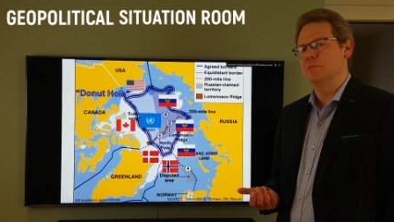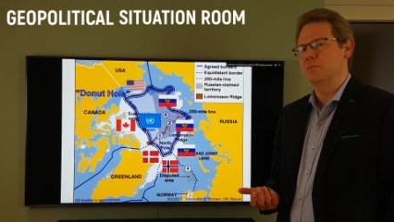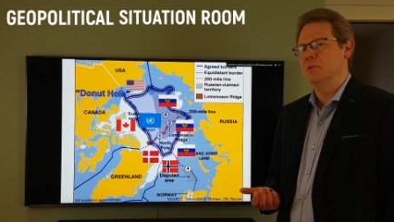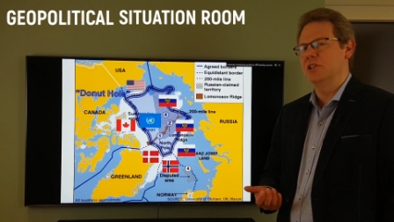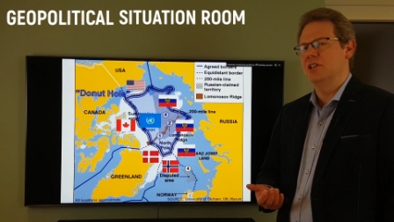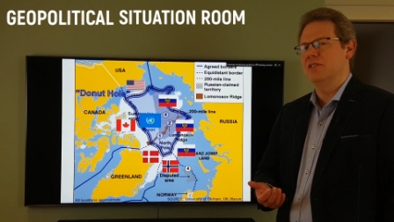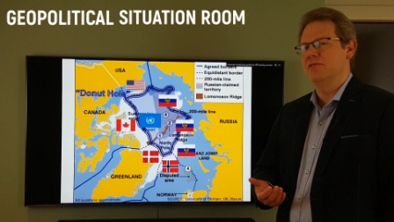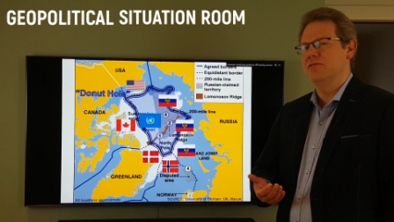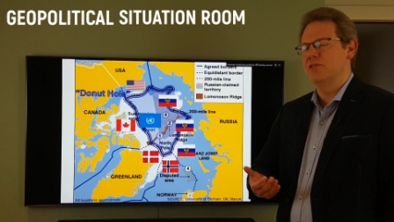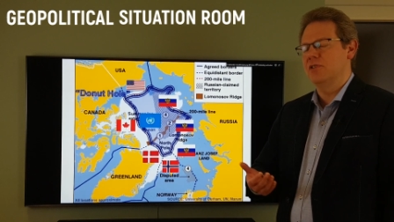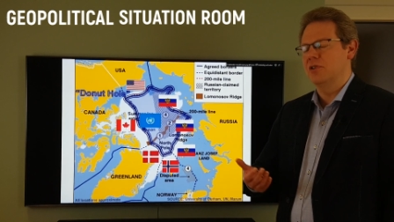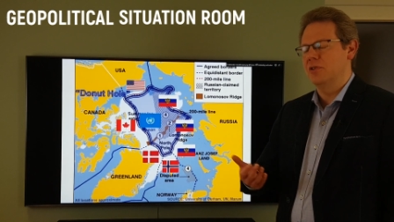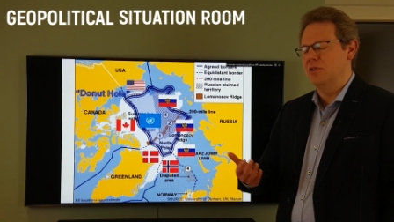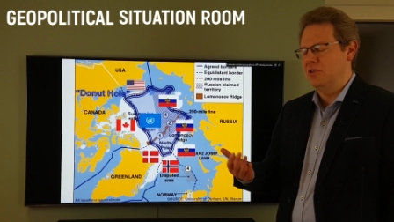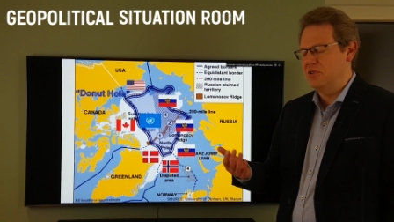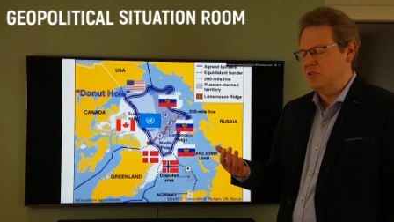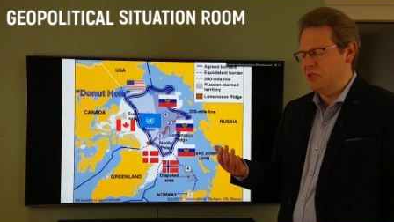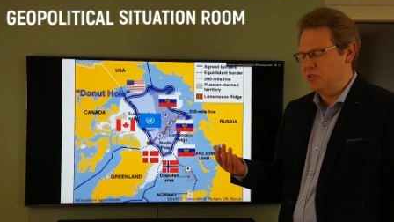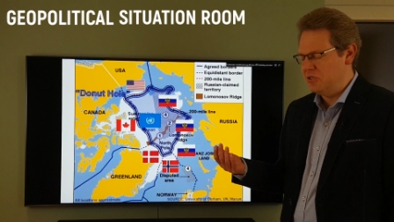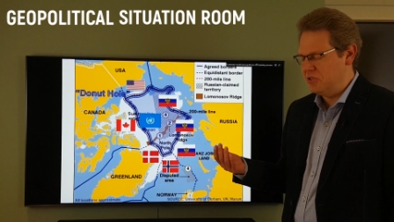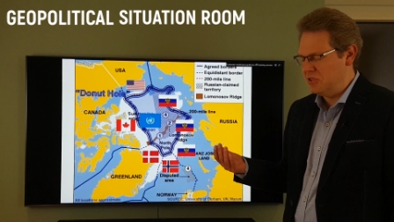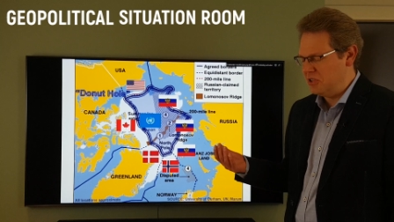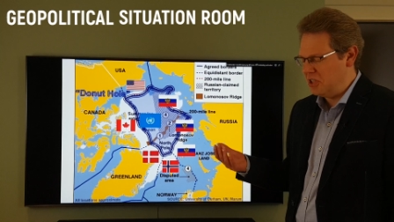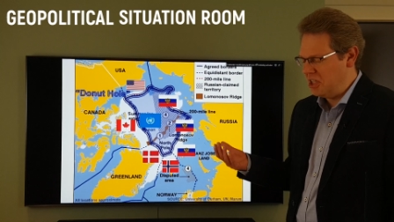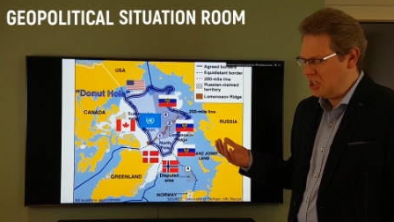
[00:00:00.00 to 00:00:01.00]
But of
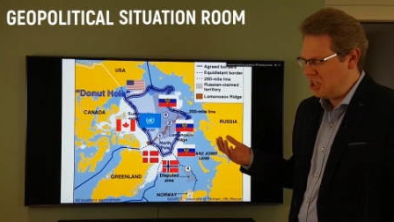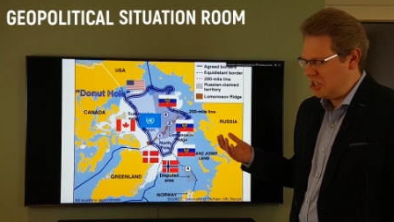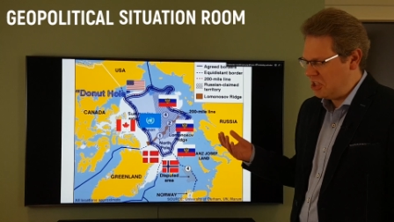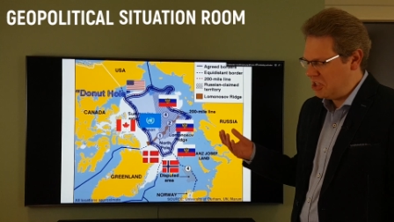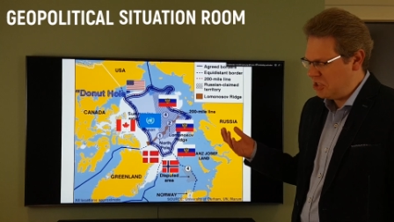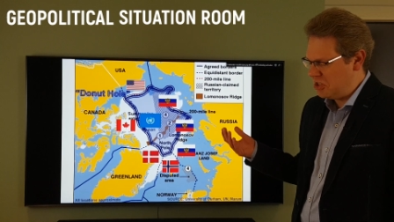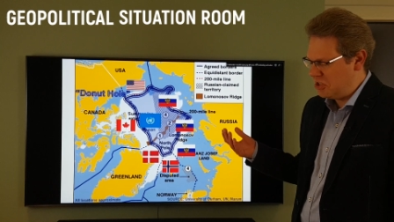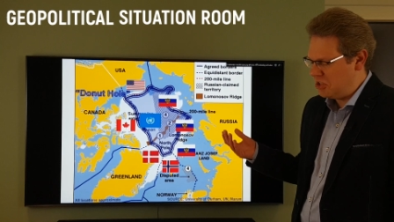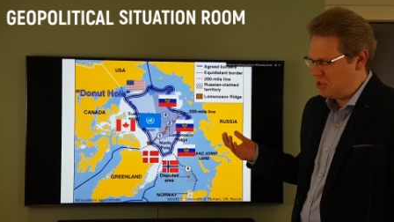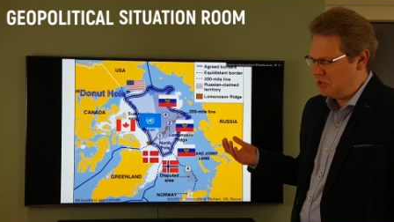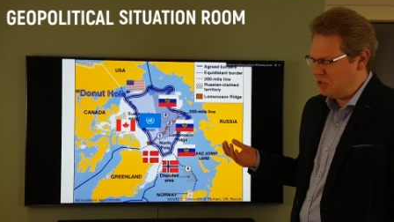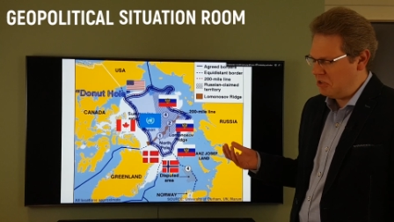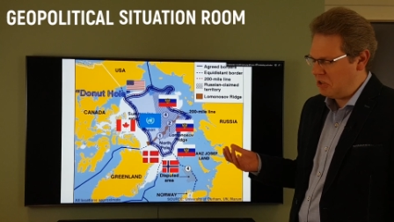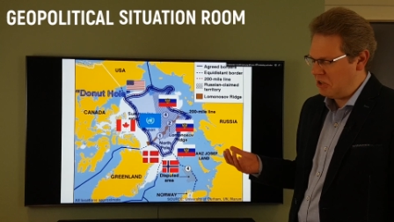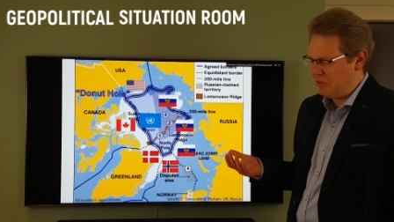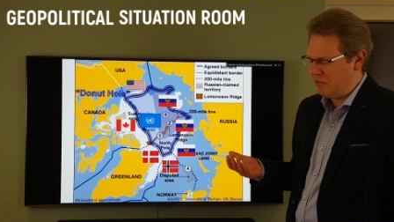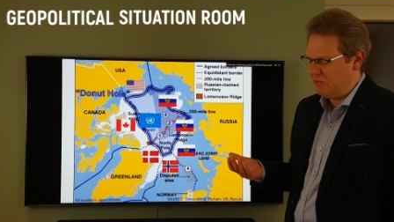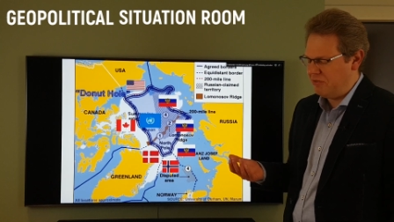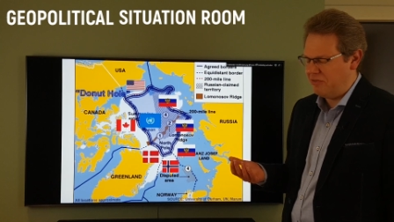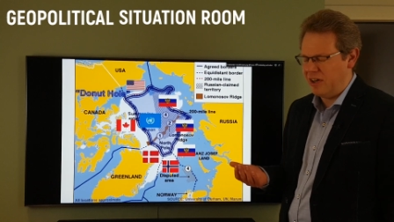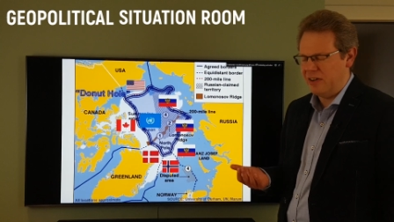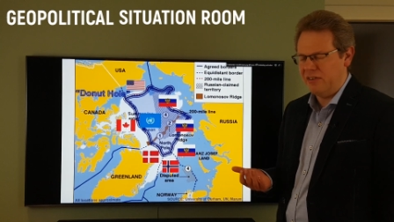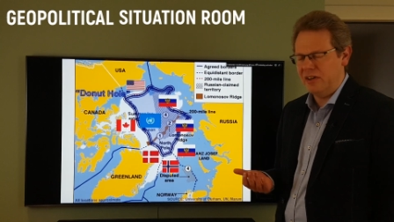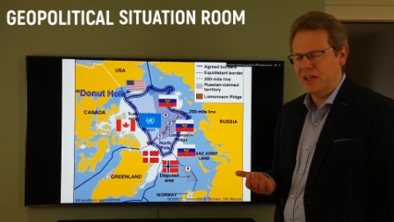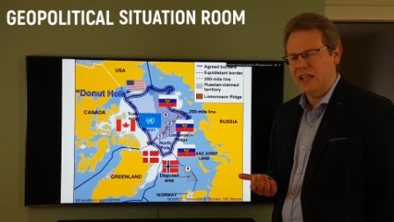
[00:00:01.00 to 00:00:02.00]
course, it is
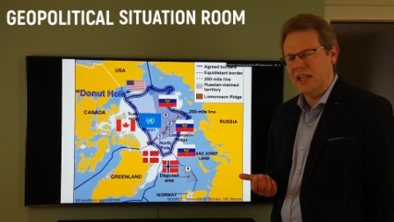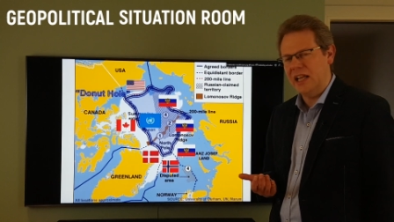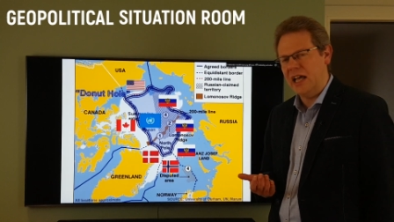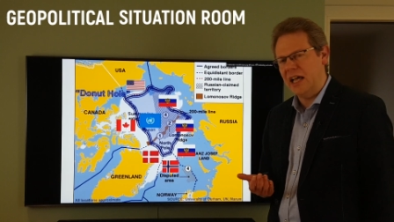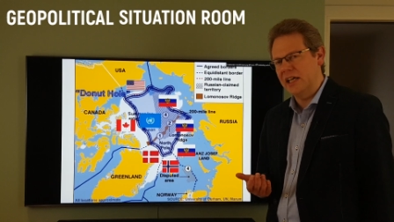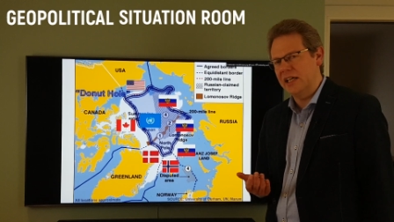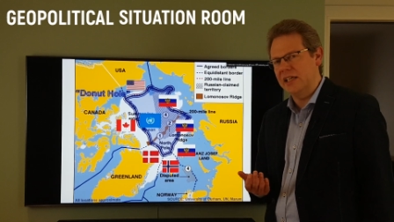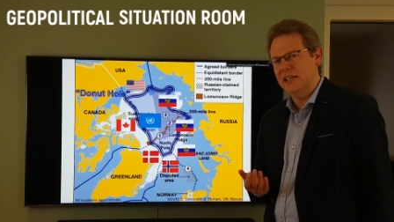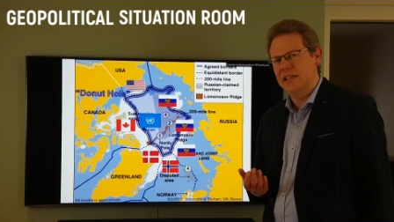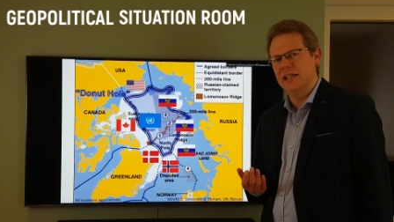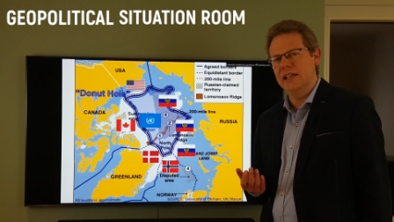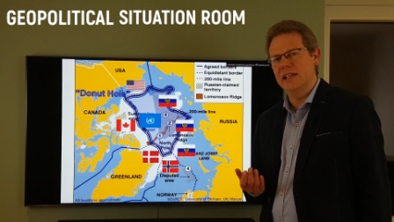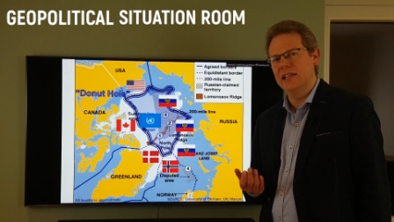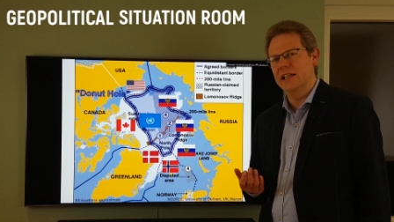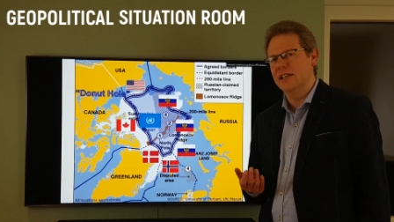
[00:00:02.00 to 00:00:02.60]
not very likely